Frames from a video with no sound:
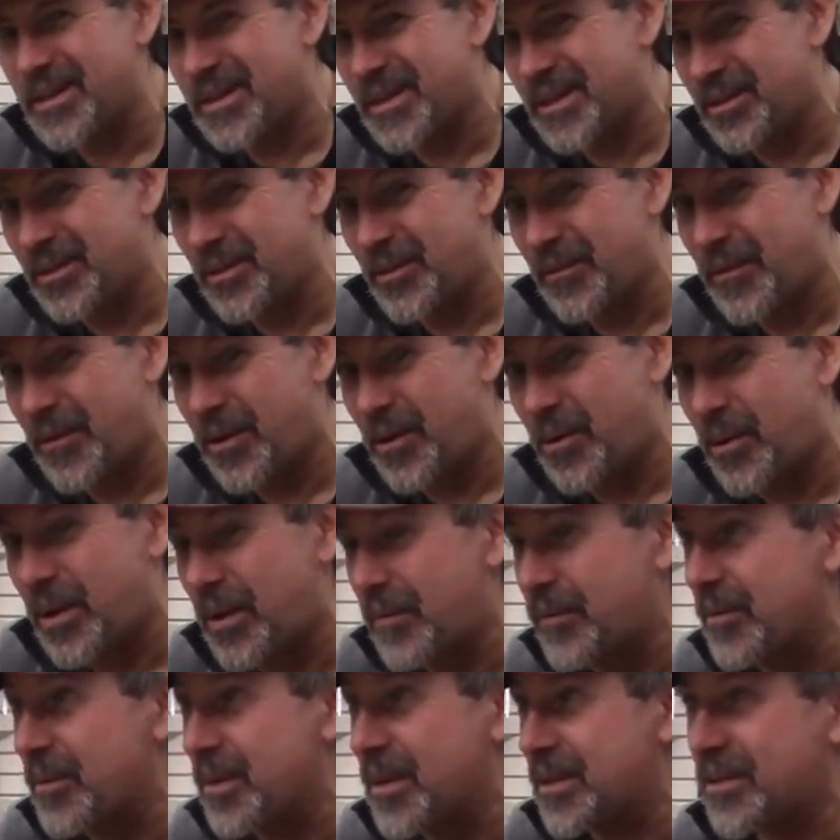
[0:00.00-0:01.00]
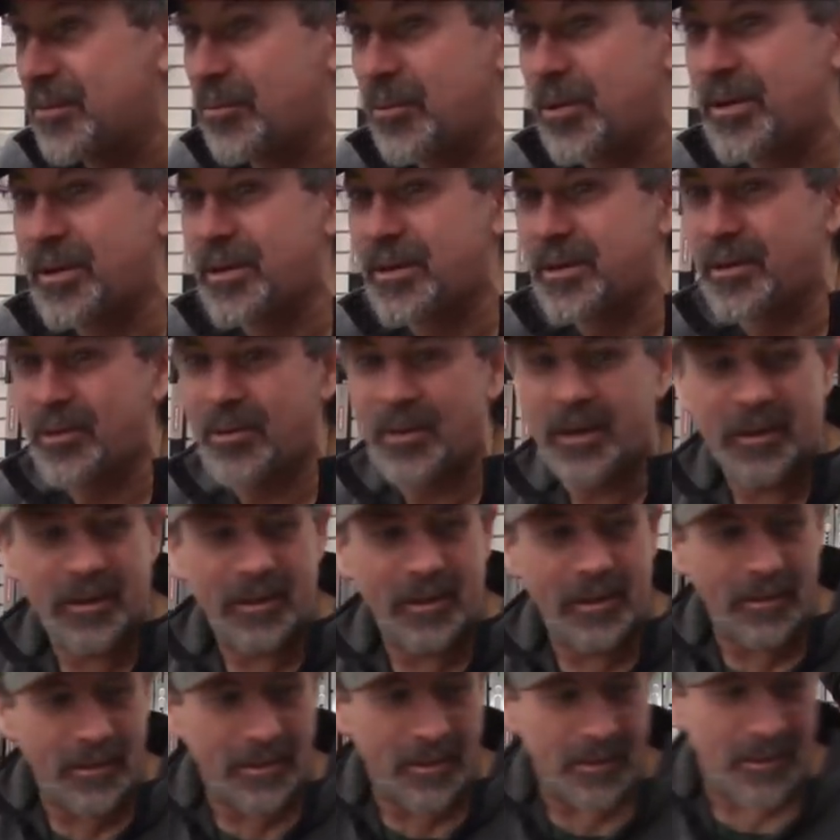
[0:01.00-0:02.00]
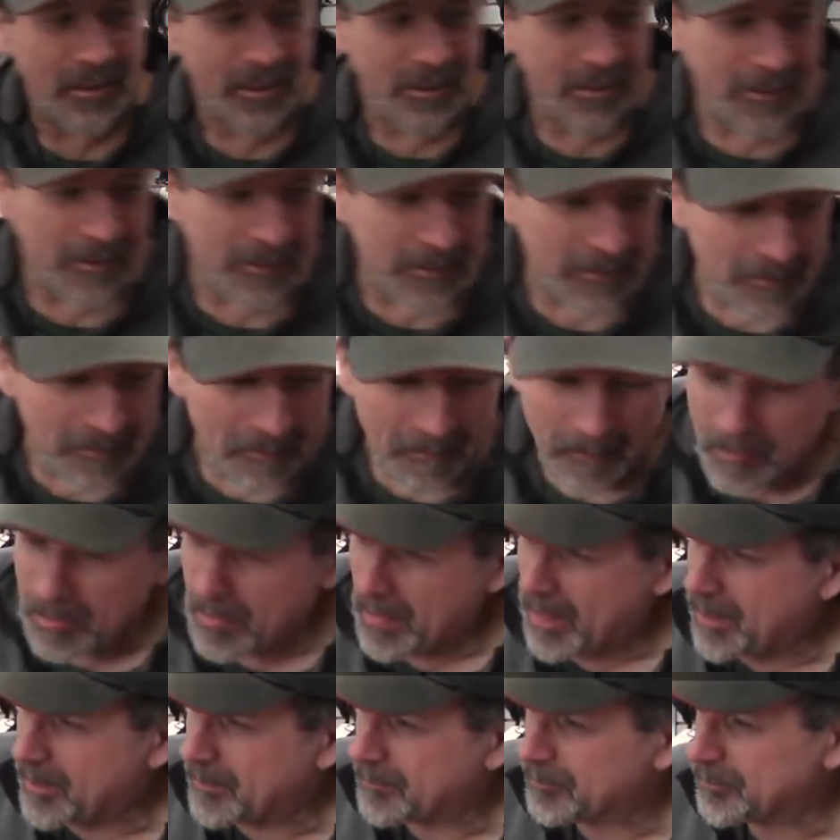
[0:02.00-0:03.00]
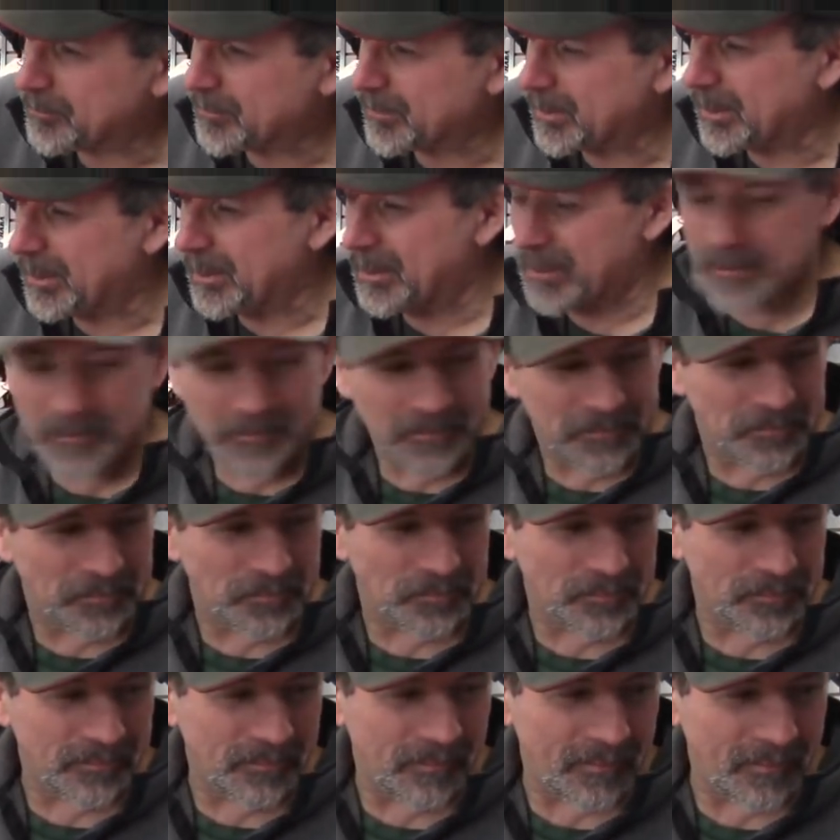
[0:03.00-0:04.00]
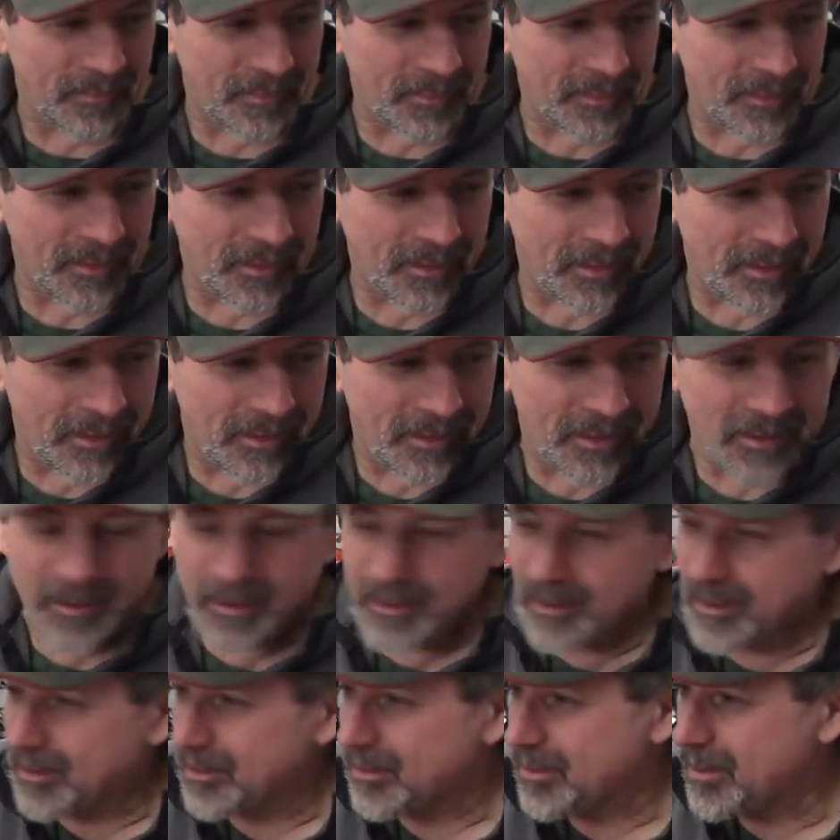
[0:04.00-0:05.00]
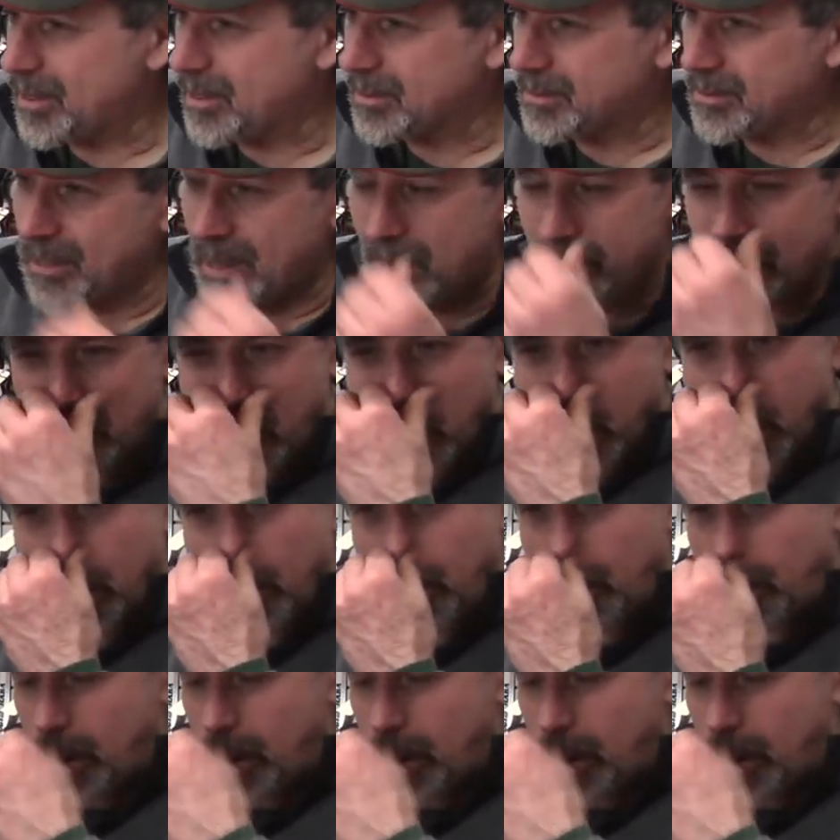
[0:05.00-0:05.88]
not too far away from this, where they sound like this. Um, yeah, it's time to go home and